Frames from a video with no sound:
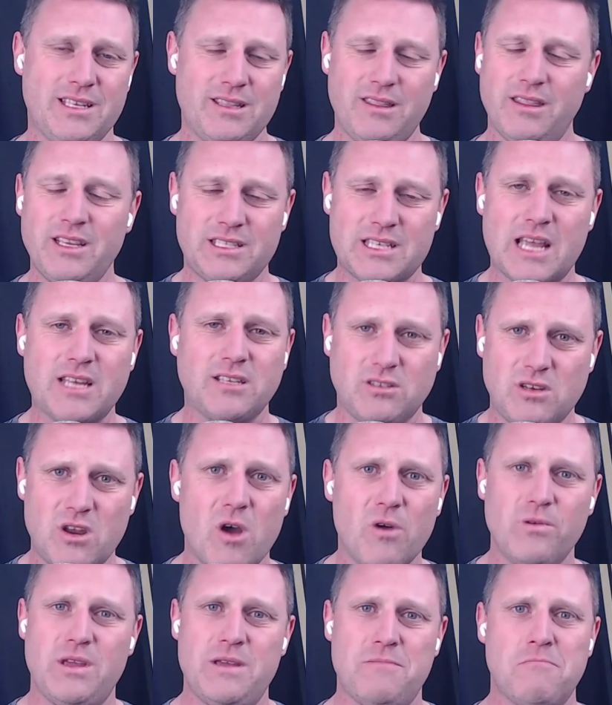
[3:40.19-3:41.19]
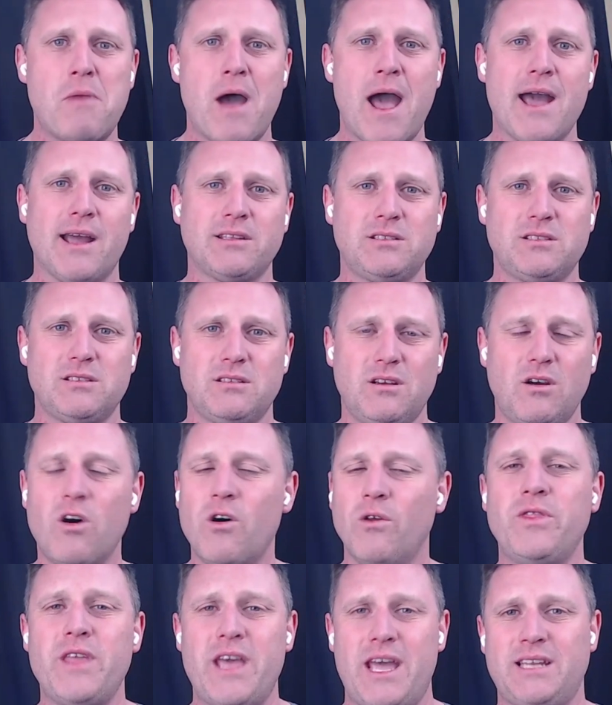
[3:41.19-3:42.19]
this has no impact
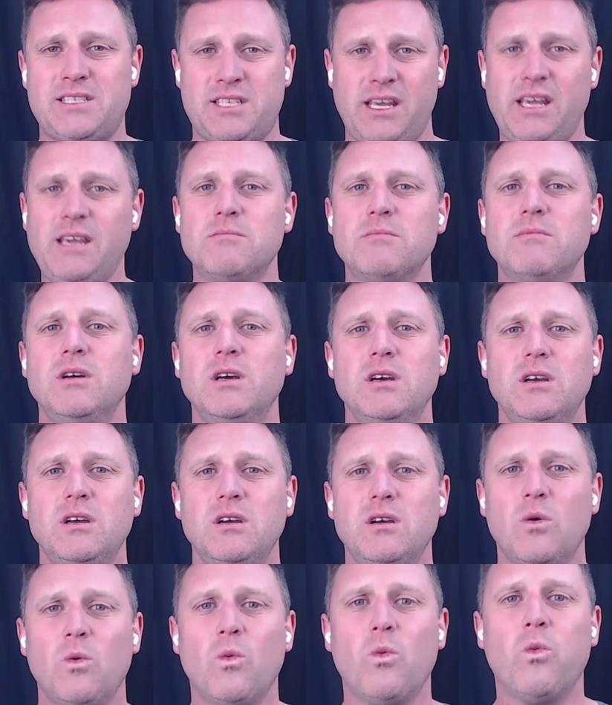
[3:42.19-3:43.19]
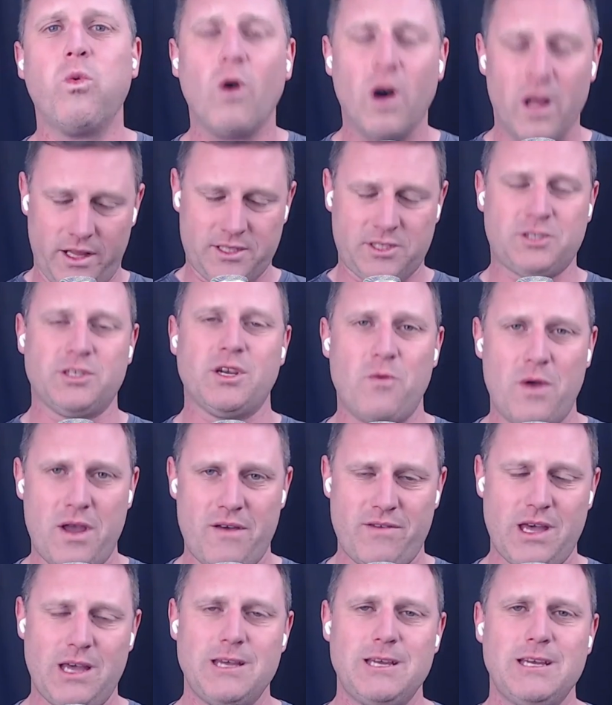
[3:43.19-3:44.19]
on their team whatsoever.